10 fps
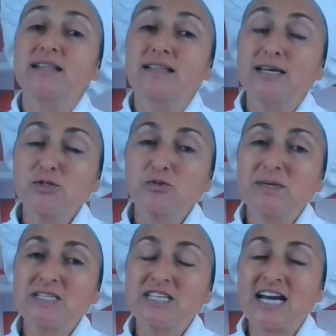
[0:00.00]
This will
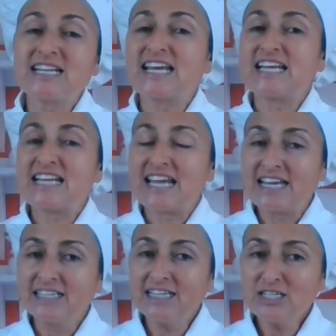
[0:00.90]
be done in
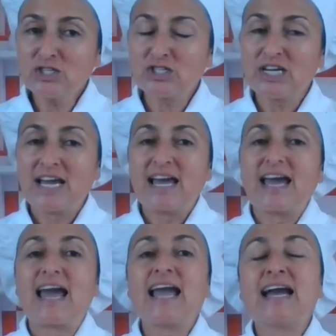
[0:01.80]
English
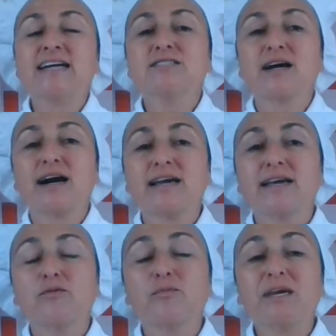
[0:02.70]
and
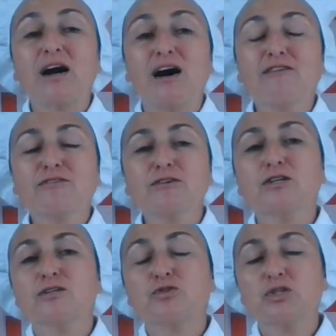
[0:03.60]
it will be
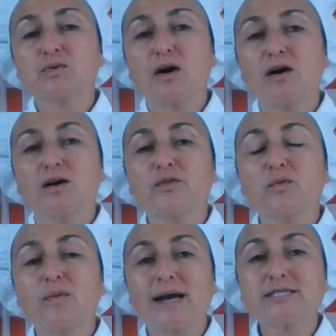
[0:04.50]
offered to all the
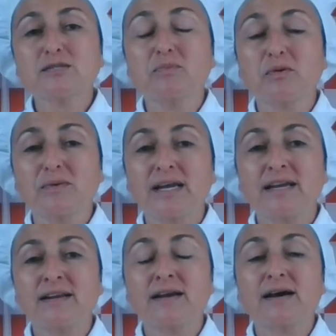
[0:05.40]
West
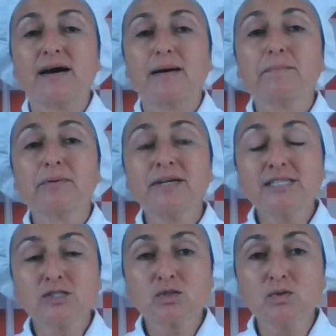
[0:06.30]
Marin
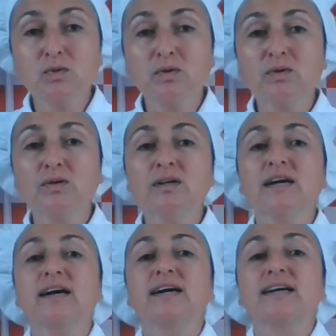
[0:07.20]
preschool,
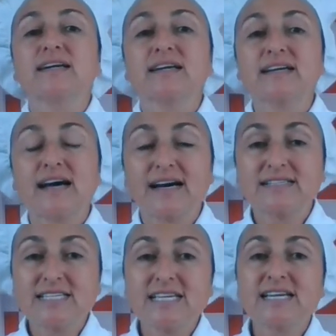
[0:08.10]

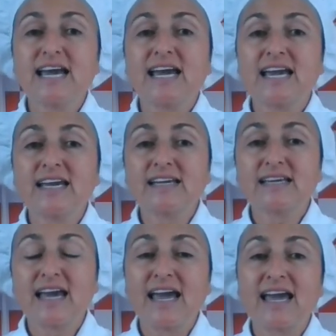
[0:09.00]
TK,
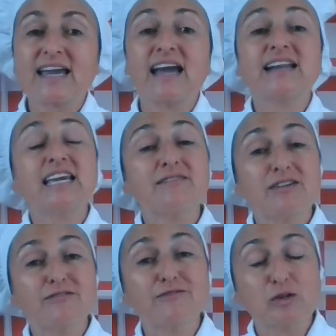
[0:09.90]
K, and even
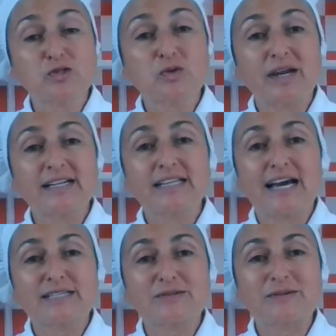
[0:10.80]
first grade
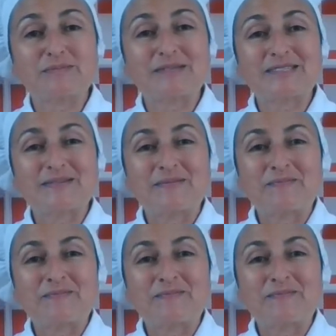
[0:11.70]
classrooms.